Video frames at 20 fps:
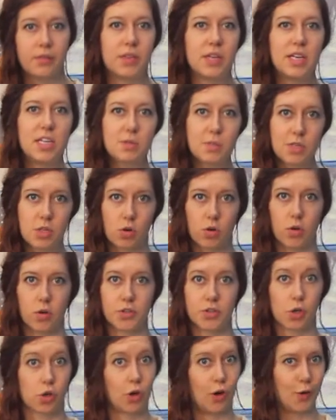These
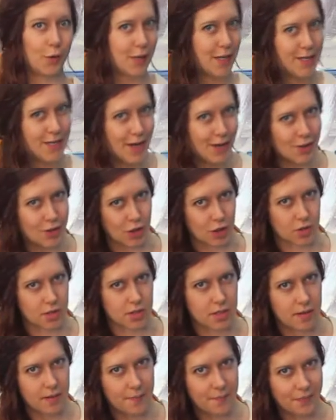materials are called
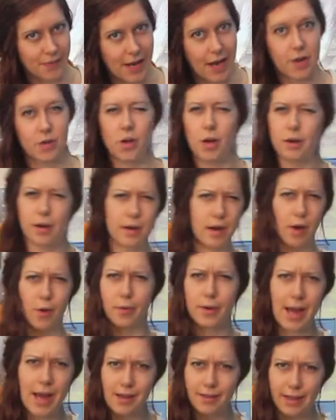conductors. No, no,
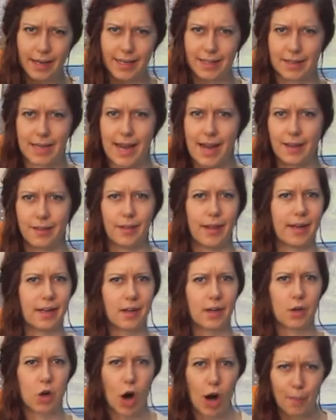no, not like that,
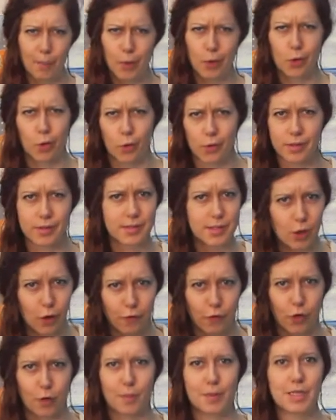like copper, gold, and
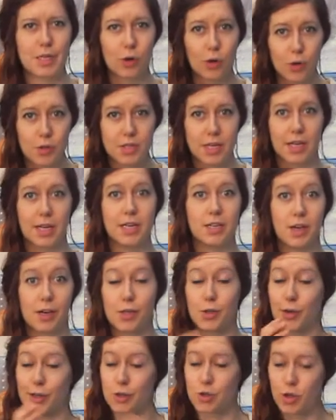silver, materials that
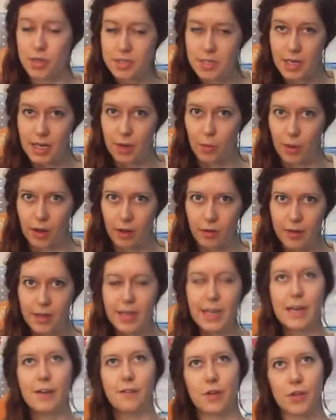conduct electricity well,
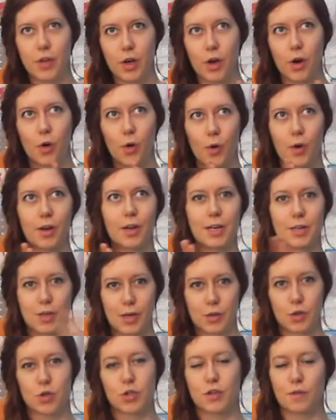even though
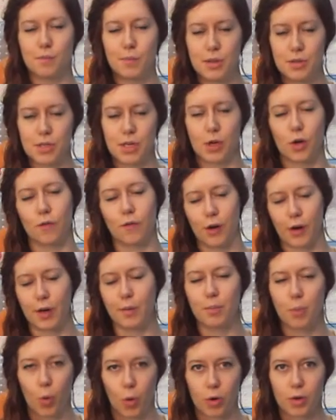conductors of music are very
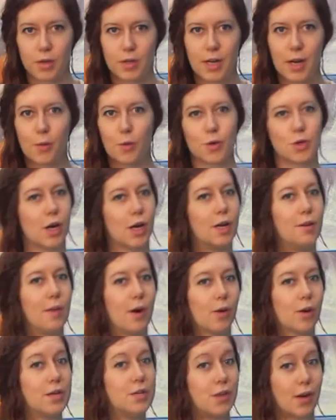important. We're talking
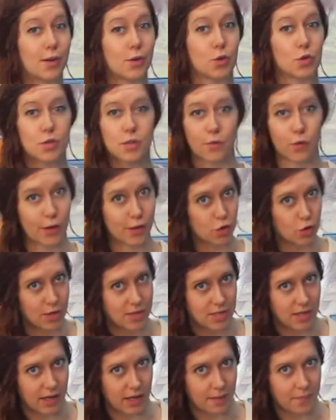about conductors of
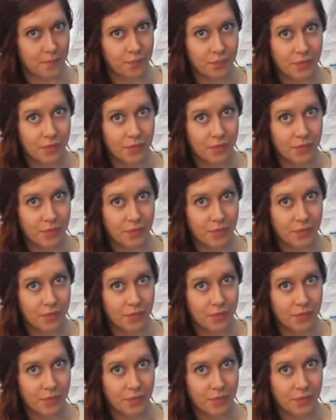electricity.